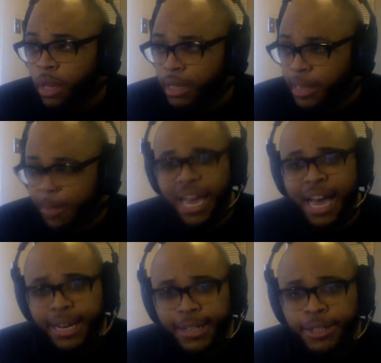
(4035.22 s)
to be
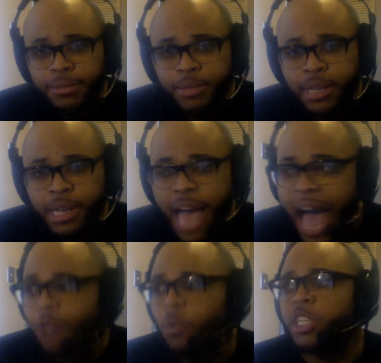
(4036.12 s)
honest,
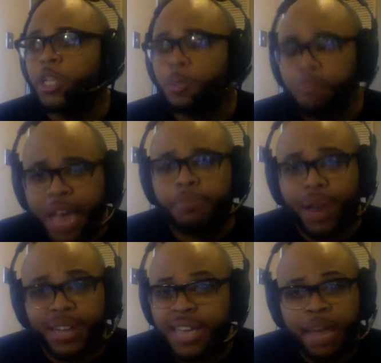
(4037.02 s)
I respect
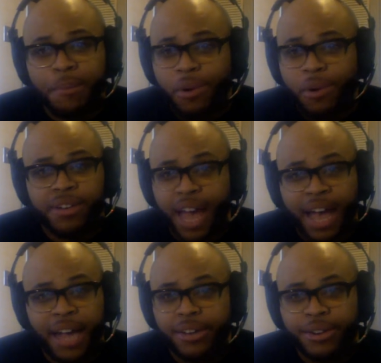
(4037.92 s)
Brett's game more than
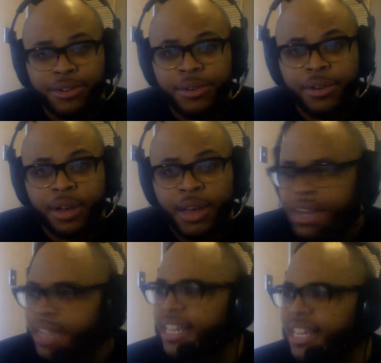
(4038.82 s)
Tyler's
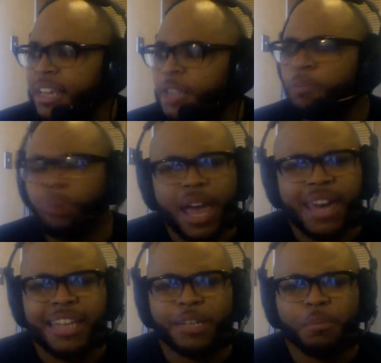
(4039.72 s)
because at least Brett
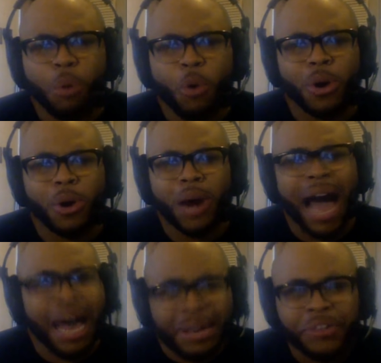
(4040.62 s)
is more
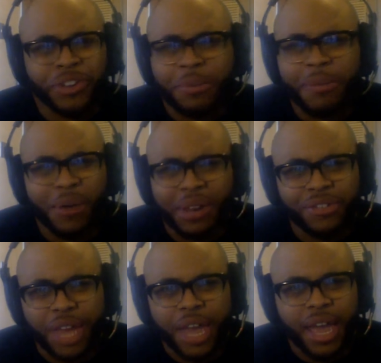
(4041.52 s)
honest about
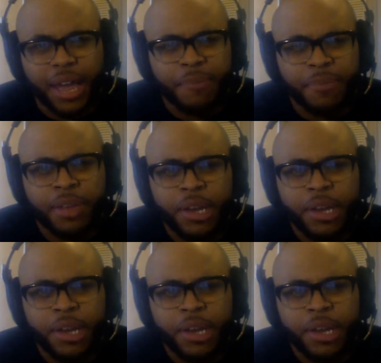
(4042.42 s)
his game.